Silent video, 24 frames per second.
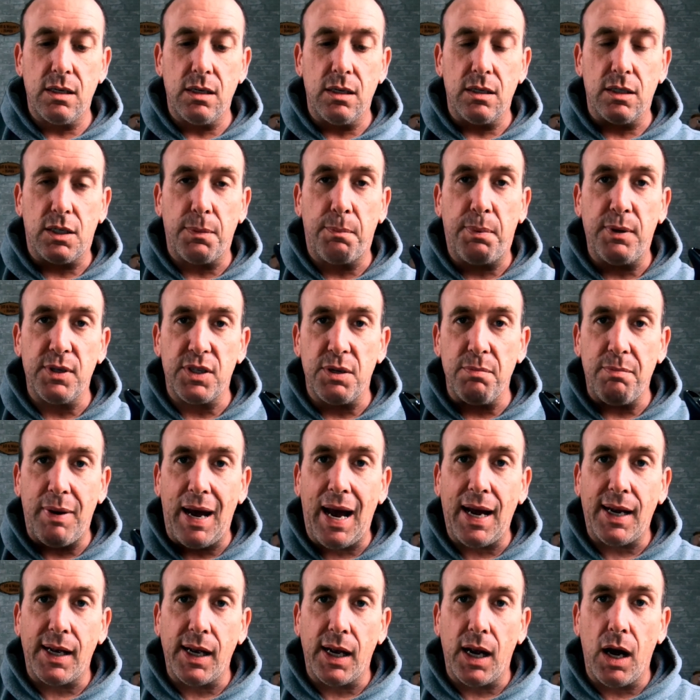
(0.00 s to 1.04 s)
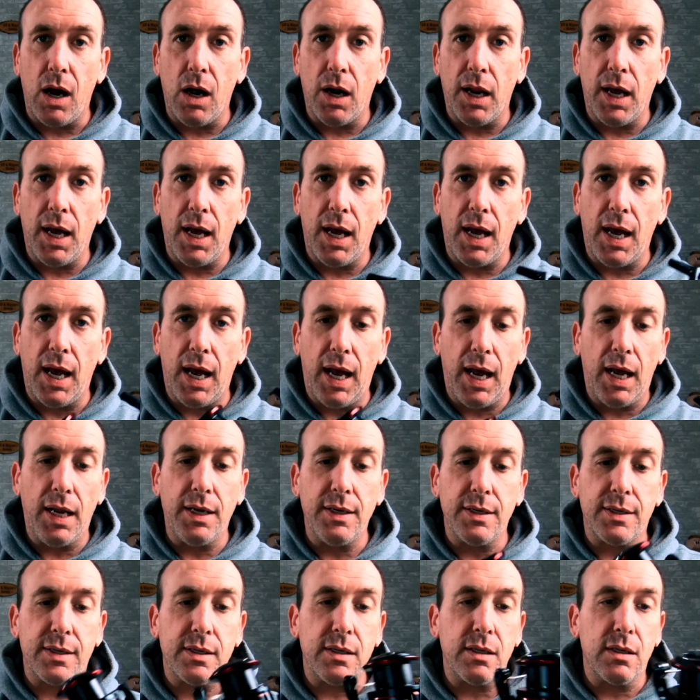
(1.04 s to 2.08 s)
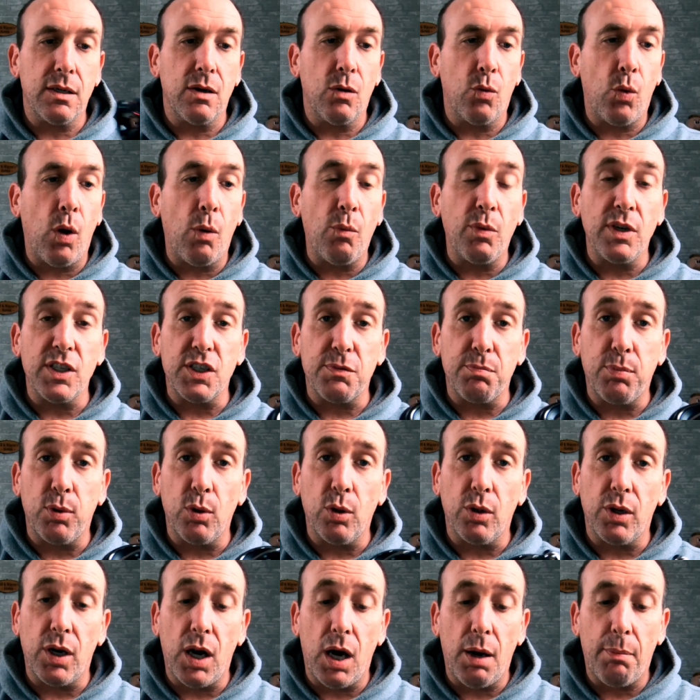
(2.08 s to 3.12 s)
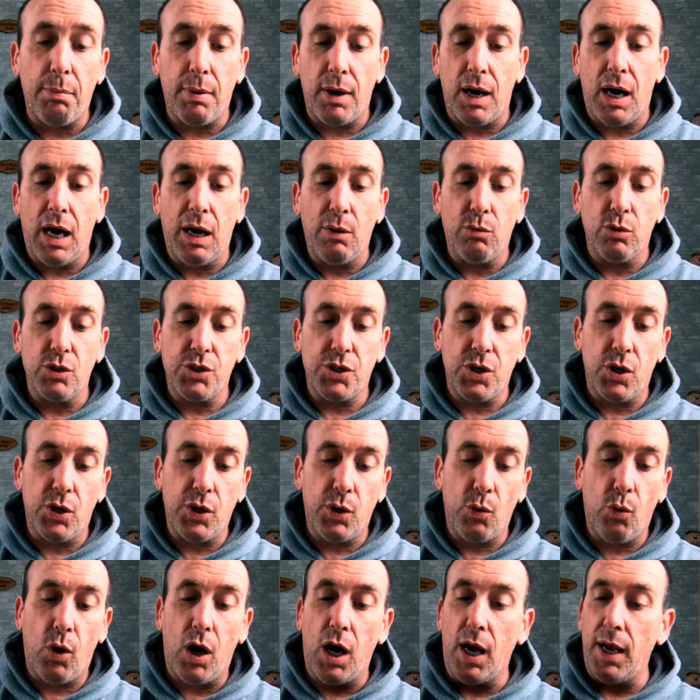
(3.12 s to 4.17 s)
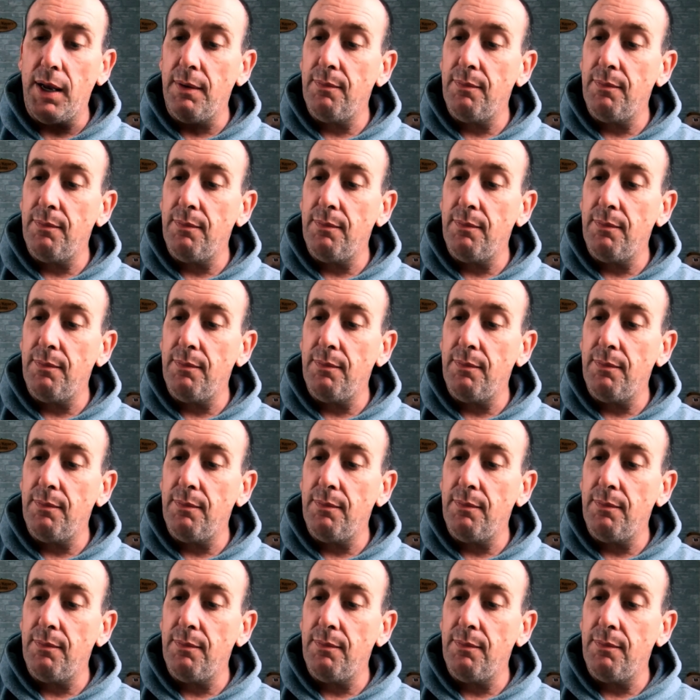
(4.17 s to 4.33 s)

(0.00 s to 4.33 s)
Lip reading: to put some backing on it, and when we spool it up, I will show you why.